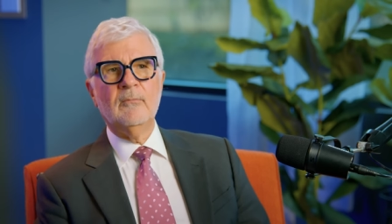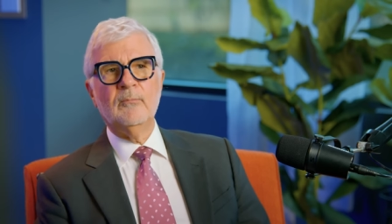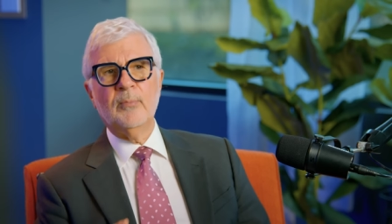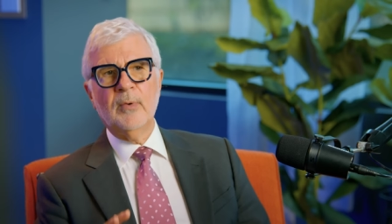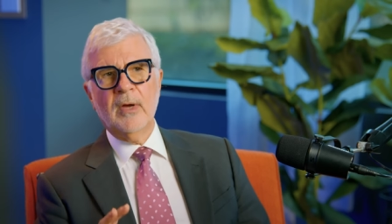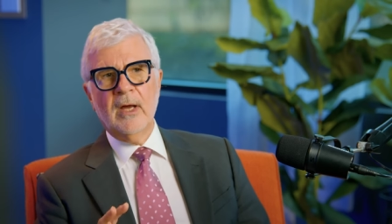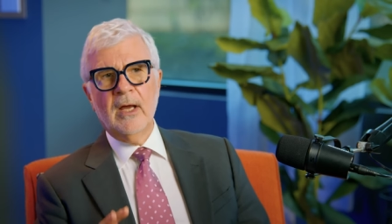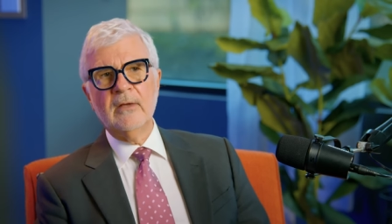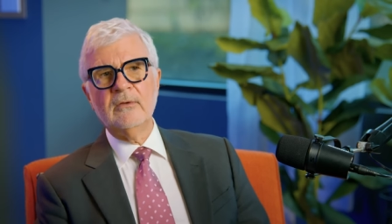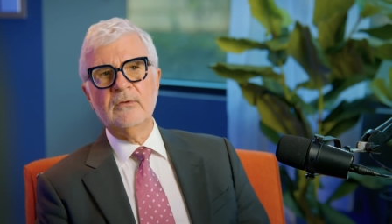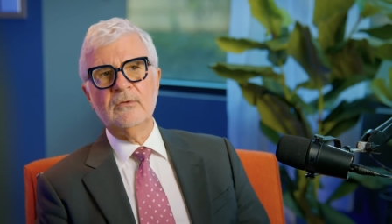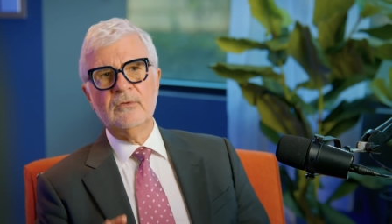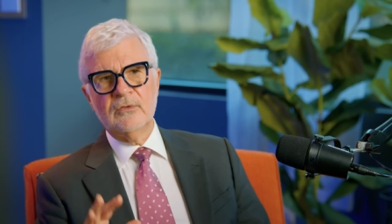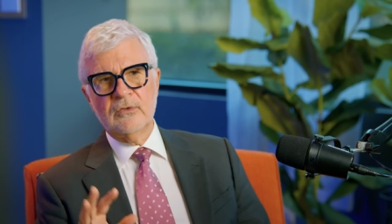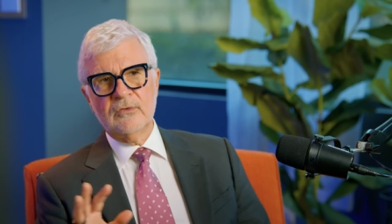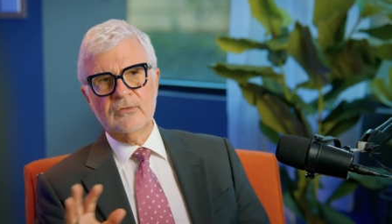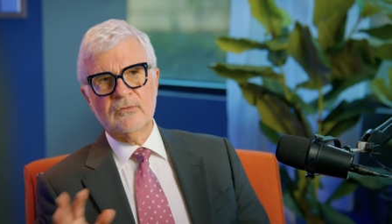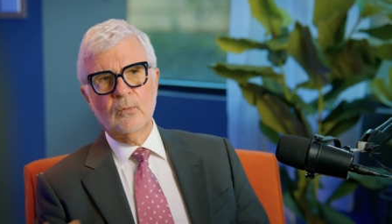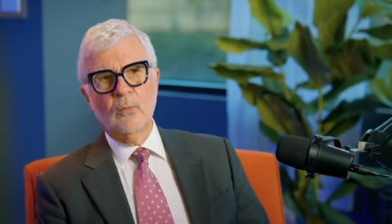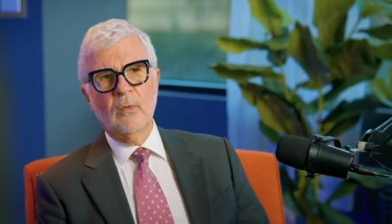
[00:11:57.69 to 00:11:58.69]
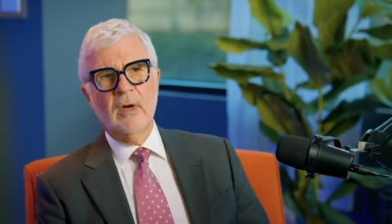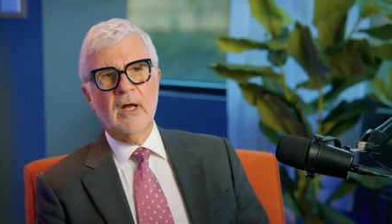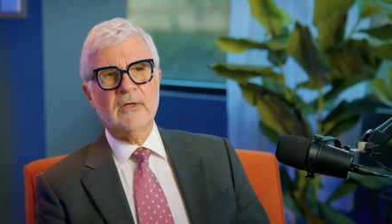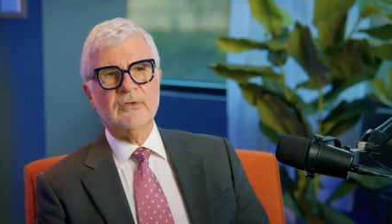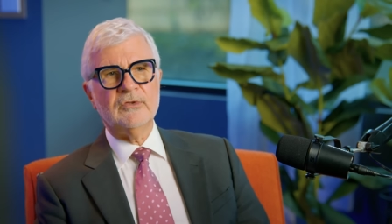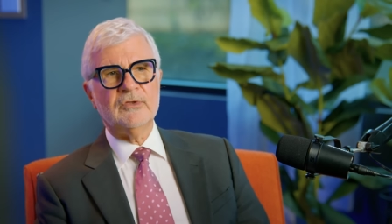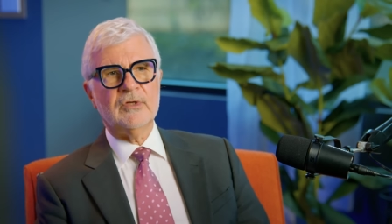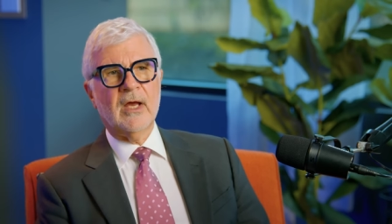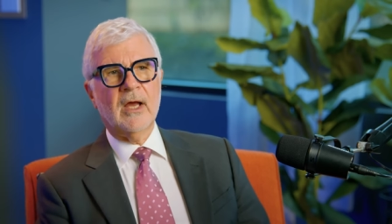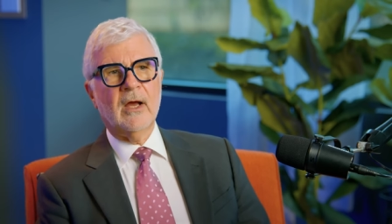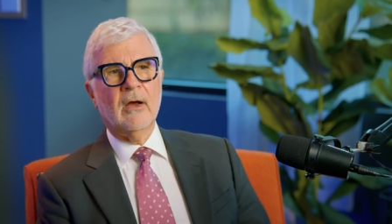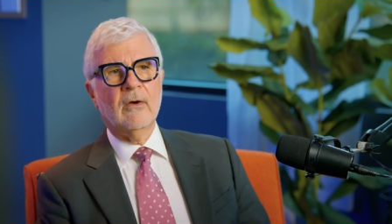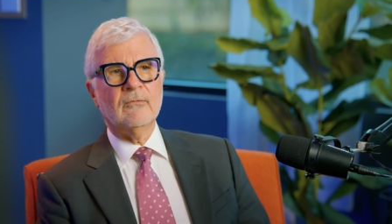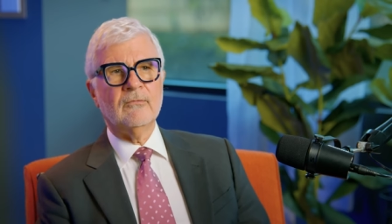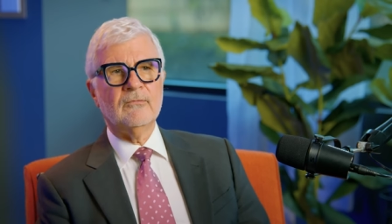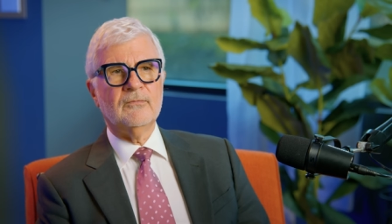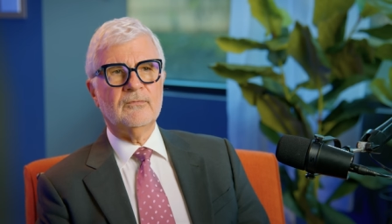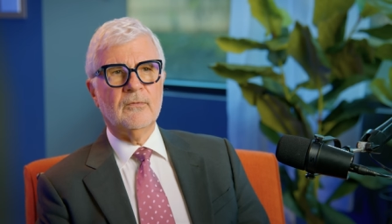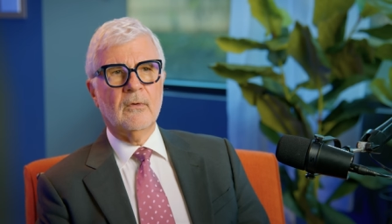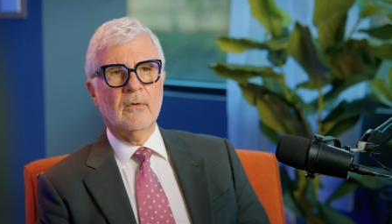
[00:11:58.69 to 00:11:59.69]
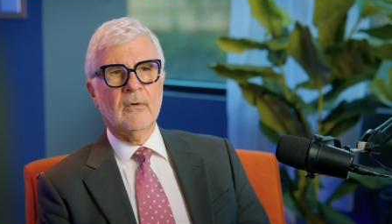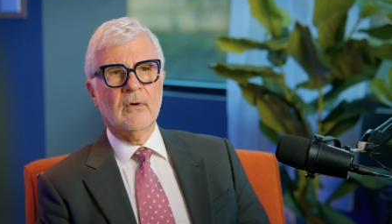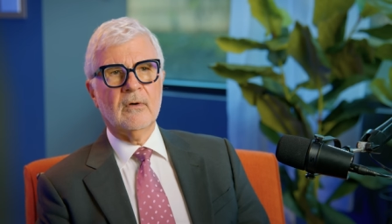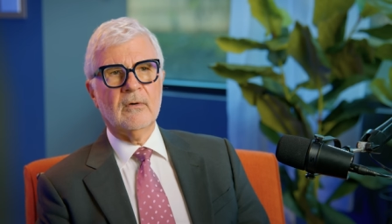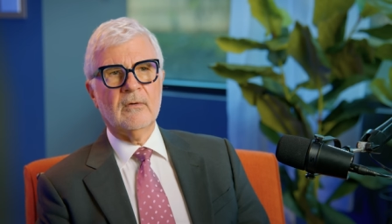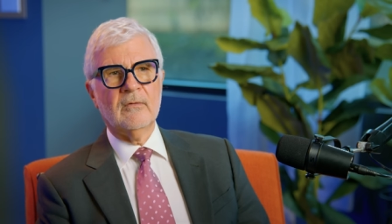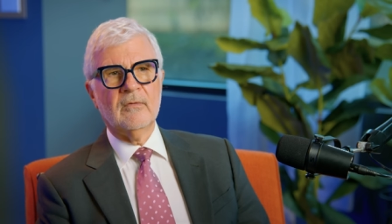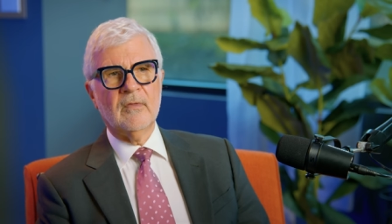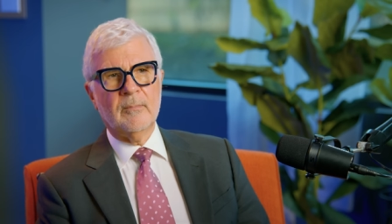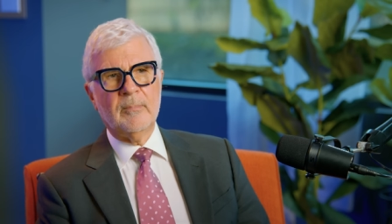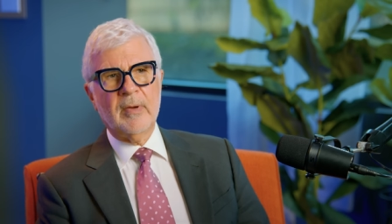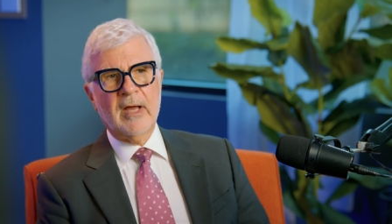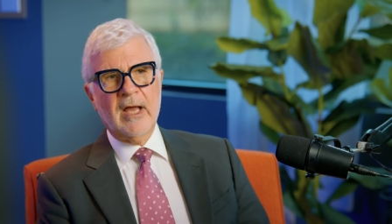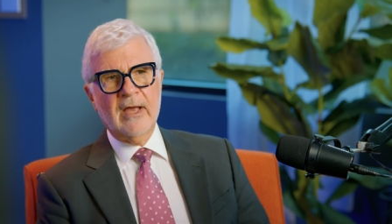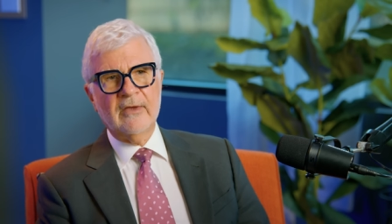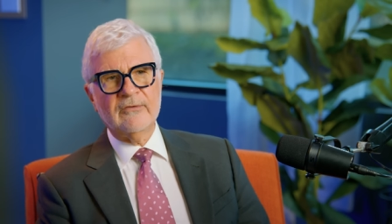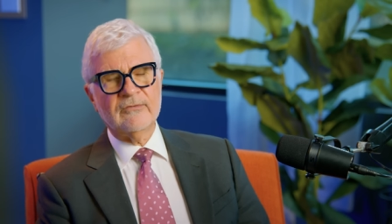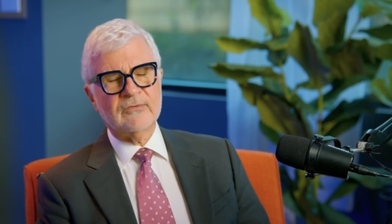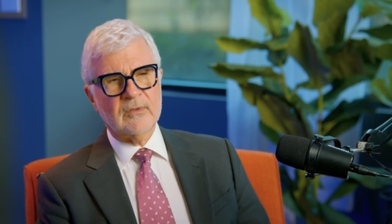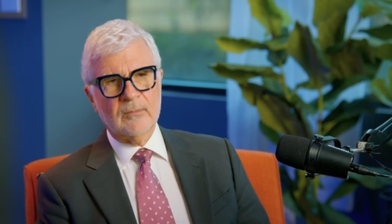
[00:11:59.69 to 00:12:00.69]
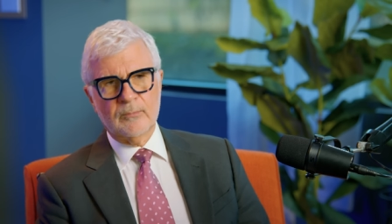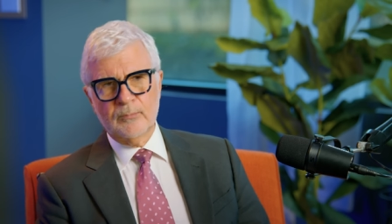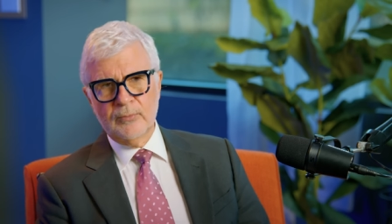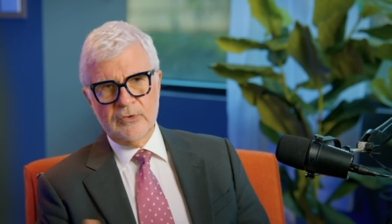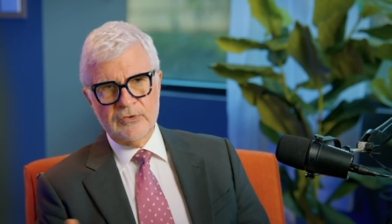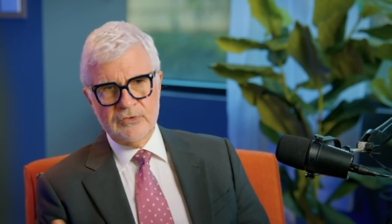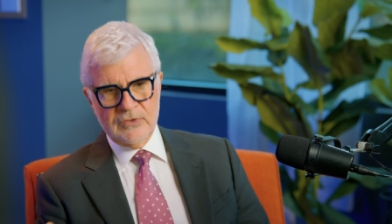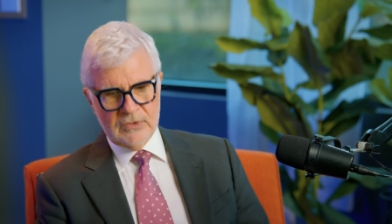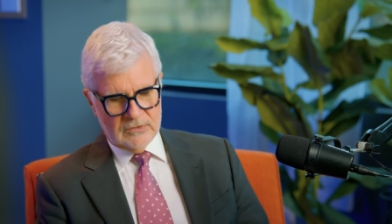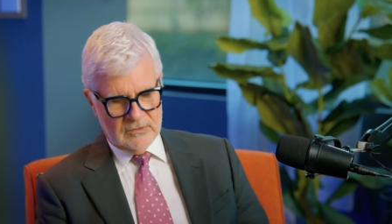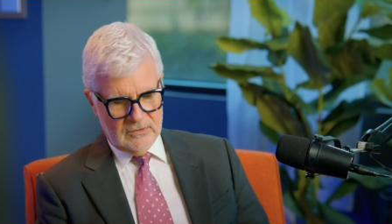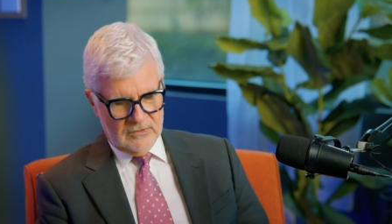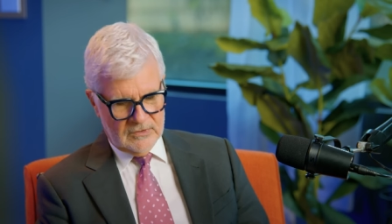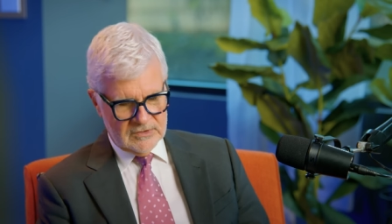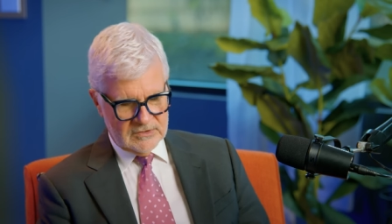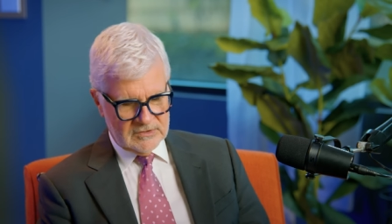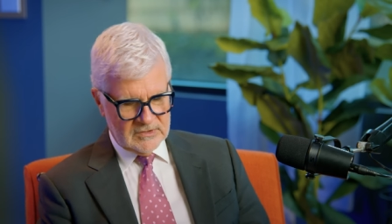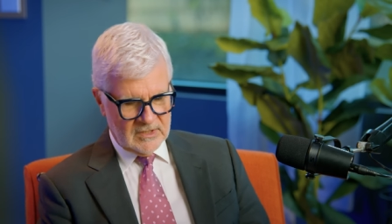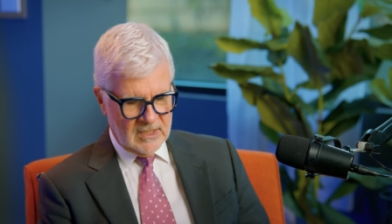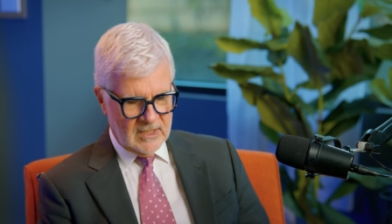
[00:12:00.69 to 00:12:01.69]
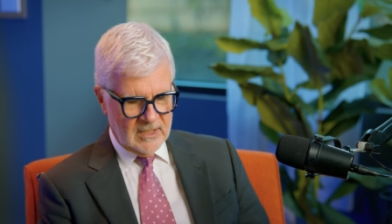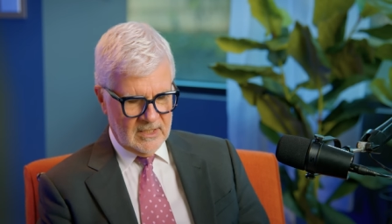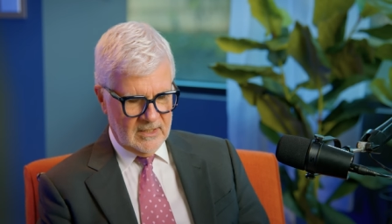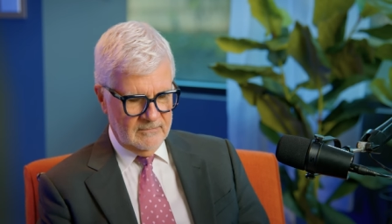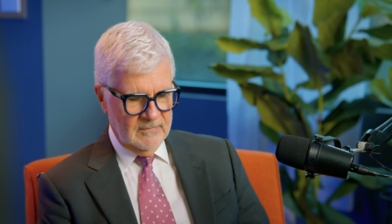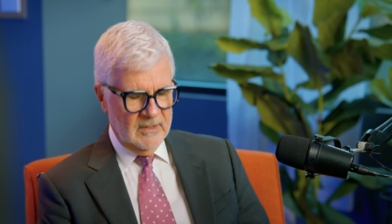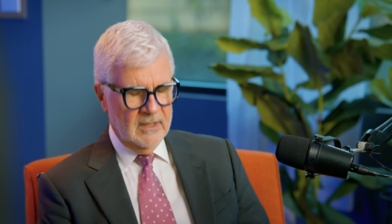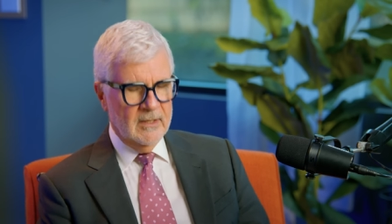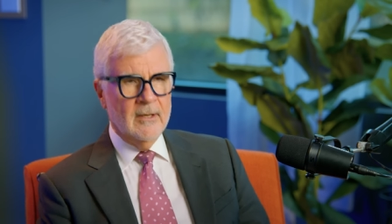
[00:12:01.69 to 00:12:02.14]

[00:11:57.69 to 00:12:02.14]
but just watch out for the pasta. Push it to the side.